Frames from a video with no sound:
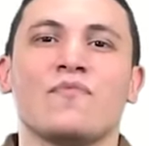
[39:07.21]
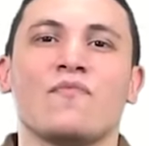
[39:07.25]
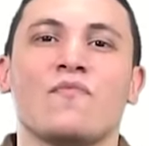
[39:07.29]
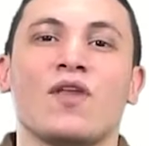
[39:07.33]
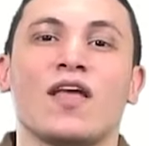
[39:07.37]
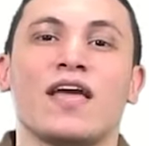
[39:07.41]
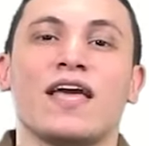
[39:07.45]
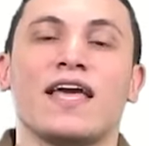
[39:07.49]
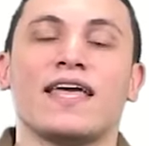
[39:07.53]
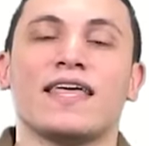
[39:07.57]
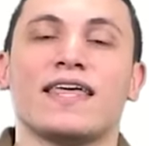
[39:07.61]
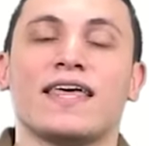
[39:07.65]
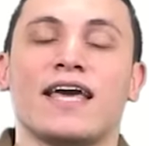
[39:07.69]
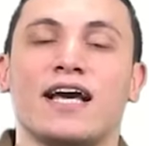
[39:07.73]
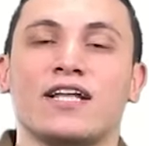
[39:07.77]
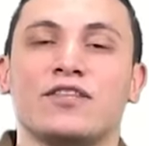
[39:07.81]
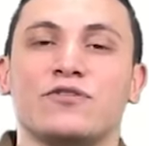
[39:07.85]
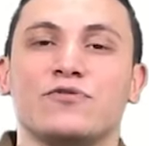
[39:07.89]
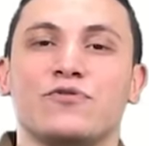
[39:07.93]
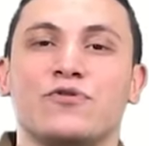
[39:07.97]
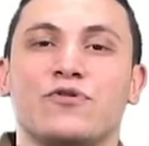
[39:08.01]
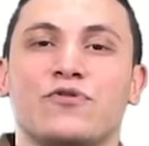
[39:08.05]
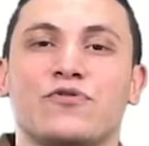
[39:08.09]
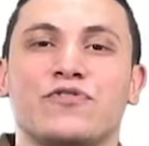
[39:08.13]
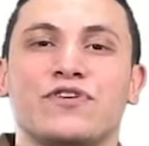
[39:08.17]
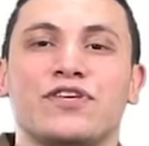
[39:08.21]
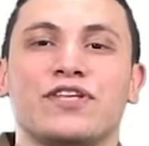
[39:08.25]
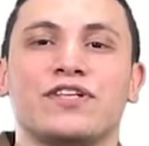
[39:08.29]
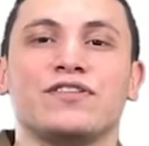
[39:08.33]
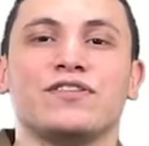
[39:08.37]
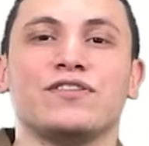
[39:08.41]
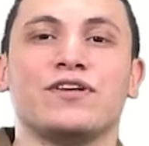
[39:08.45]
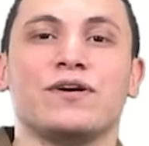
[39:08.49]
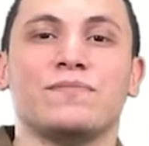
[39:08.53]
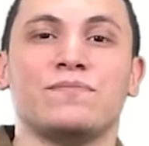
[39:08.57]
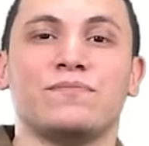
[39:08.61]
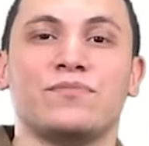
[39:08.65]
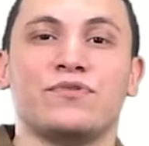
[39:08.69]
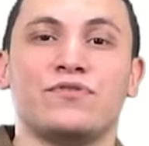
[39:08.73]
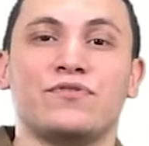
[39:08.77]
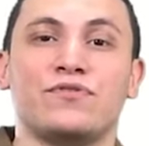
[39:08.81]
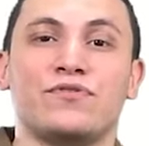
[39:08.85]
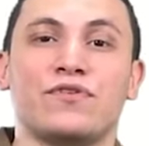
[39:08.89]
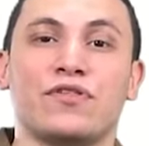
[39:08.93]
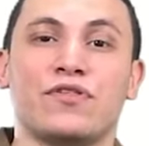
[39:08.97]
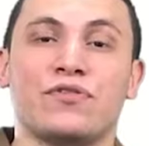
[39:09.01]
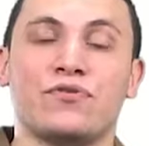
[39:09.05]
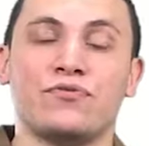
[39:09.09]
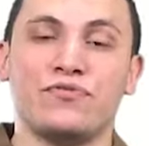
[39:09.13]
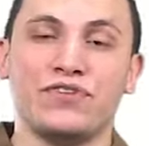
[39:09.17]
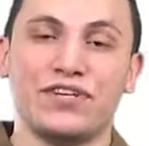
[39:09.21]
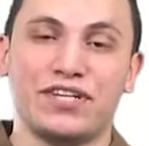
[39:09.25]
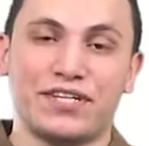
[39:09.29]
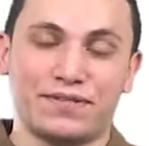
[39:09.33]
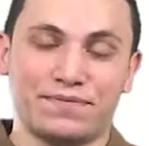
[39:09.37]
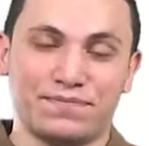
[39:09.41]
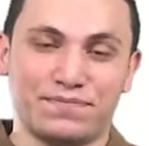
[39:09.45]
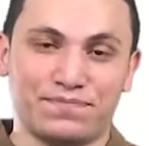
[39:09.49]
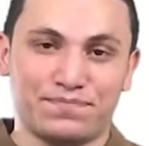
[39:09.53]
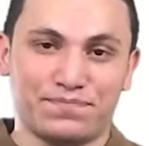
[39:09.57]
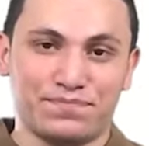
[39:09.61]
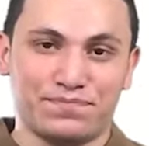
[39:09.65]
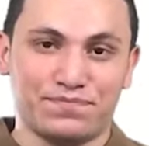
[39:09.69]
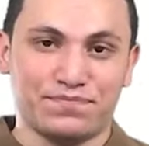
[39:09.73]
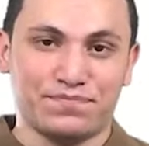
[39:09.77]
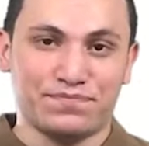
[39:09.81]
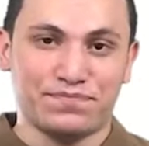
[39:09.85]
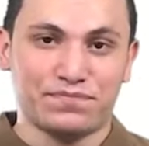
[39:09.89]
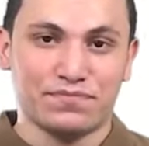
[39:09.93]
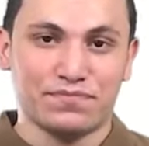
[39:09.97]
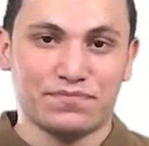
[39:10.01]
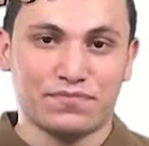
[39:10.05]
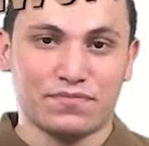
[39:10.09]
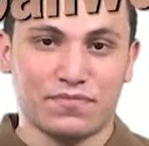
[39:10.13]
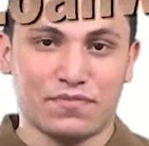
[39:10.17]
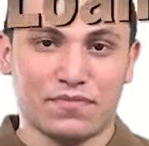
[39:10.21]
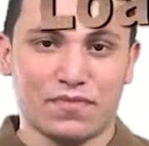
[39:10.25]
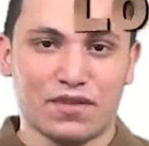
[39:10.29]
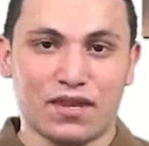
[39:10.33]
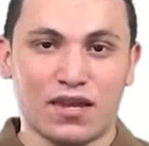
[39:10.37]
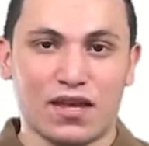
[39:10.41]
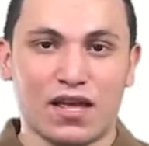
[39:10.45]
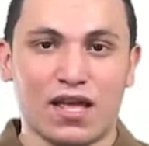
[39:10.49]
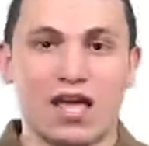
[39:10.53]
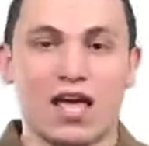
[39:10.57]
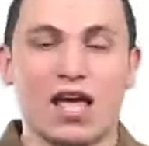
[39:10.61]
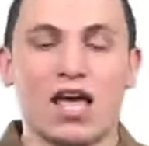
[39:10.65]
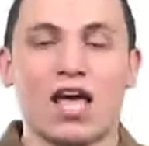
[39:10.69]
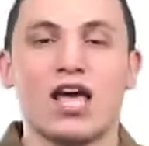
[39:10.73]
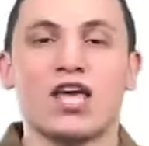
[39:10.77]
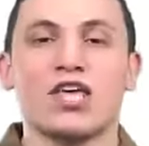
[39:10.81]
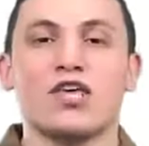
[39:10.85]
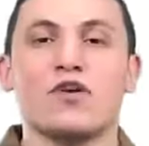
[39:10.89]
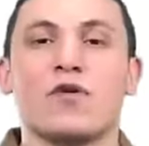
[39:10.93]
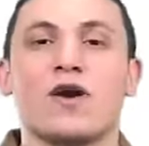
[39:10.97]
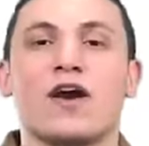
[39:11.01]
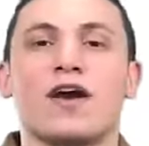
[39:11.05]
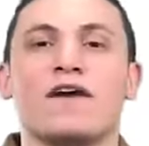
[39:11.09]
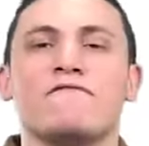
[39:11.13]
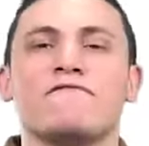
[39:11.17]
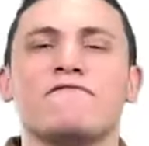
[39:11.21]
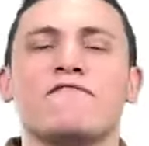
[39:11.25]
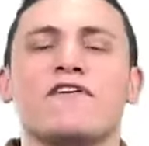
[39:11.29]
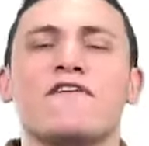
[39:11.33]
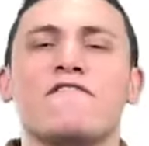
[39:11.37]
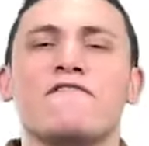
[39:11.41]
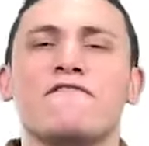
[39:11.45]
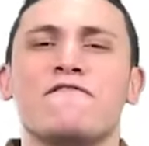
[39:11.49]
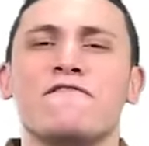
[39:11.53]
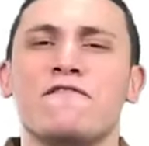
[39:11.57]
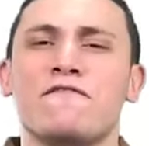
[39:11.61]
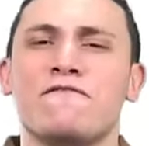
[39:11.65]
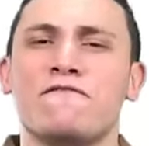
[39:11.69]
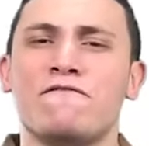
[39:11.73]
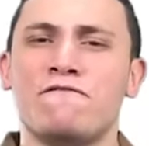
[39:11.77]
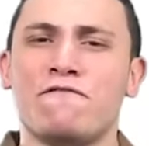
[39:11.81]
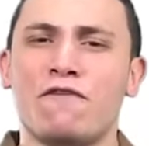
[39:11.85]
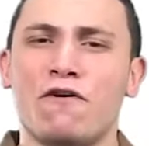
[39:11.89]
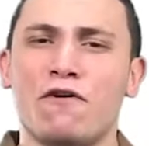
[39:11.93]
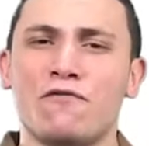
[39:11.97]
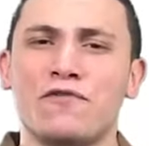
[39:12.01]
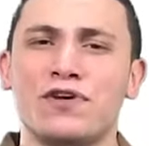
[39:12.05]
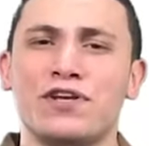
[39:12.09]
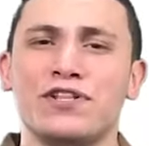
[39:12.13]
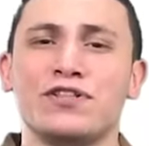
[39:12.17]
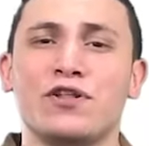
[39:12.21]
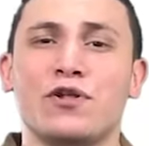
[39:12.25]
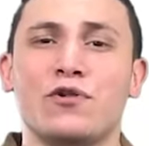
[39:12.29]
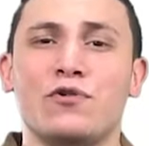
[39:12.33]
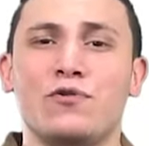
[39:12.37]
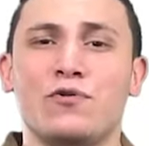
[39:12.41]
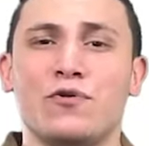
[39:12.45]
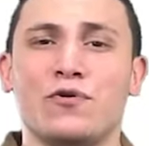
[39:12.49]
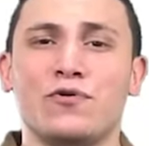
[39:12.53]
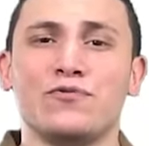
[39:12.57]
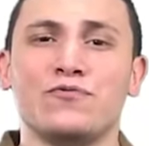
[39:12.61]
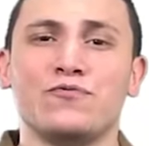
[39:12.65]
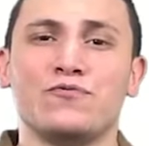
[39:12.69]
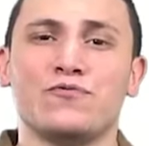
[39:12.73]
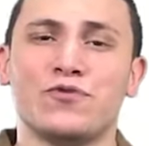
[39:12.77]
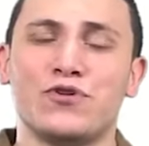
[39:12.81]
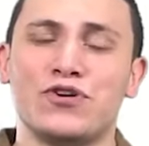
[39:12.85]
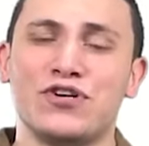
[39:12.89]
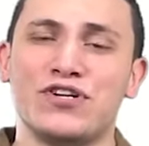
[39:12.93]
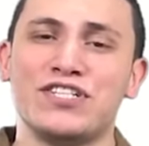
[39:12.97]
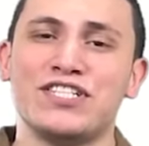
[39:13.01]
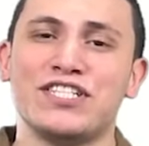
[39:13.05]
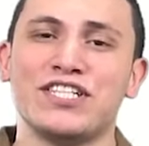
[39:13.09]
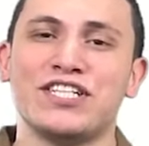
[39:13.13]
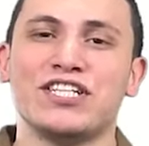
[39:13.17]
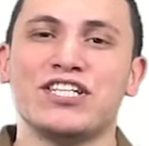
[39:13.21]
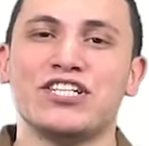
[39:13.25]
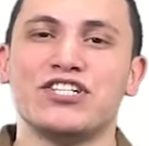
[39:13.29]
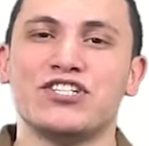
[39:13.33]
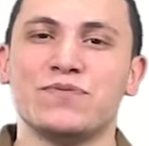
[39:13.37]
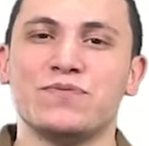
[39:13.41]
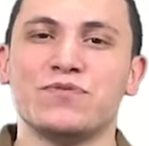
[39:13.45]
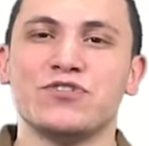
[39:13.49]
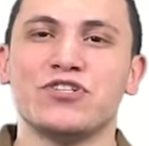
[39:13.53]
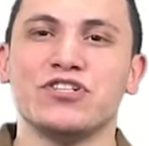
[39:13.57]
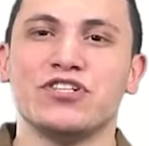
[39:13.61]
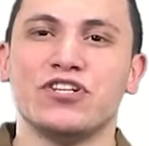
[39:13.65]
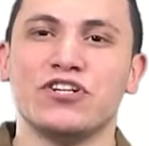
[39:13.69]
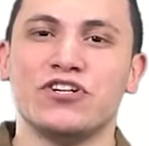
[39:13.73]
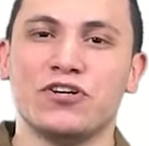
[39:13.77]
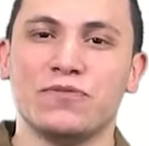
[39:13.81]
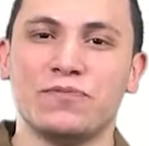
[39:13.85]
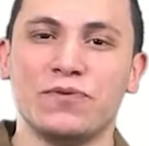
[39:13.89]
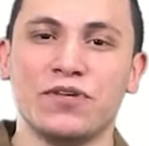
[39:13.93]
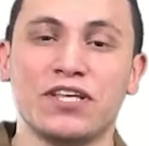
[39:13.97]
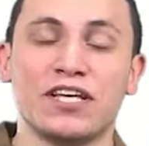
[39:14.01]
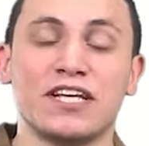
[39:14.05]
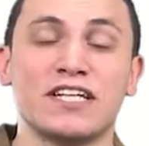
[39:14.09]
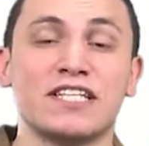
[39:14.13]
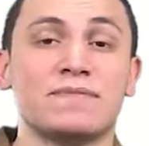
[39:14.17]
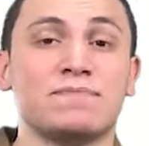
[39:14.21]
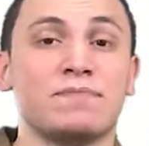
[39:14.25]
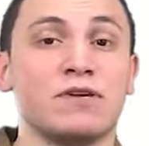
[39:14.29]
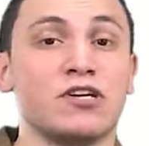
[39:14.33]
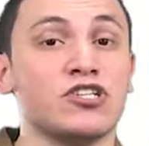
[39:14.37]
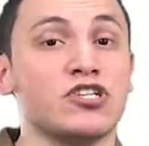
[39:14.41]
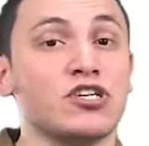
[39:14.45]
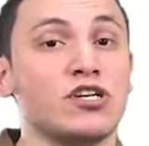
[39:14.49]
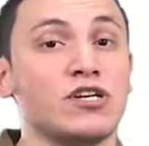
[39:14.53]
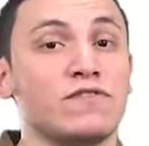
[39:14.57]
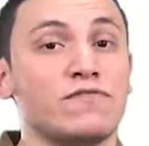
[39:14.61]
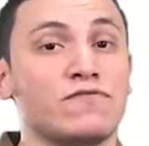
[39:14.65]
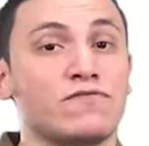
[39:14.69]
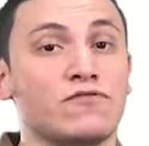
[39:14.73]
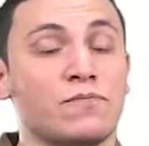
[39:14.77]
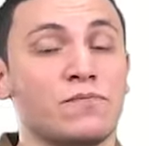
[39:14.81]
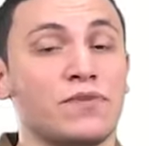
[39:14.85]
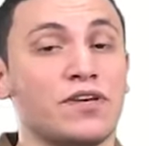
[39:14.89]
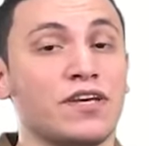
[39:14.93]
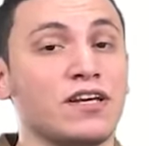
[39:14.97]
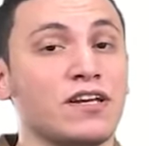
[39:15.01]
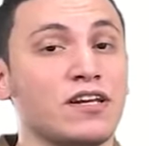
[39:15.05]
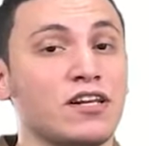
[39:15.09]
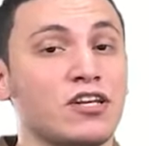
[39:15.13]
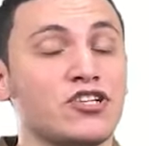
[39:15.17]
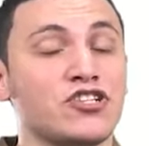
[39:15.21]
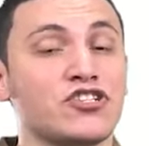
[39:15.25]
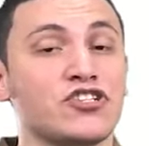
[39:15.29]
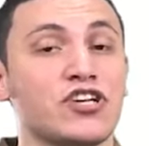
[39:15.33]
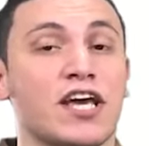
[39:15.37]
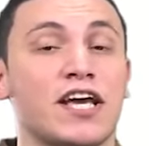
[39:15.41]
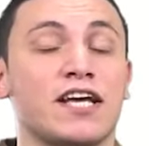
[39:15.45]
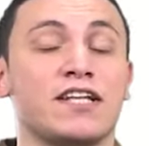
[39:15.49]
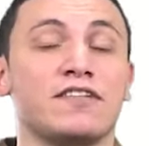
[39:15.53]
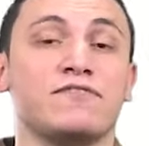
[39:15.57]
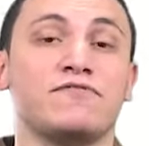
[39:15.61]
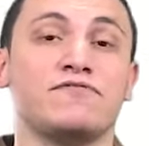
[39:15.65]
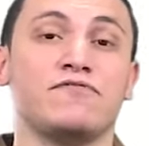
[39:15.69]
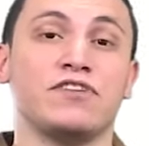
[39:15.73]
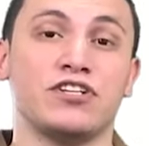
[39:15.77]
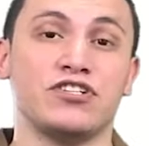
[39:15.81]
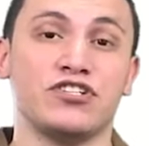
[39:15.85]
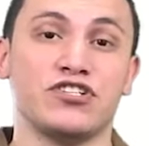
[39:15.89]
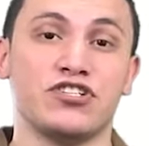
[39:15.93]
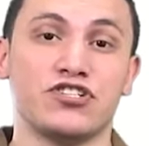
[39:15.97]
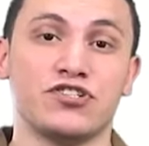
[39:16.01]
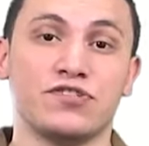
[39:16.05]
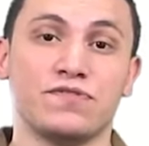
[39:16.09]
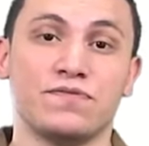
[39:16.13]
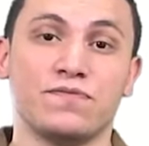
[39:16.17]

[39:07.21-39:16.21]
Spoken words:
Category number 3. You have foreign loan words in Egyptian Arabic, especially from English and French,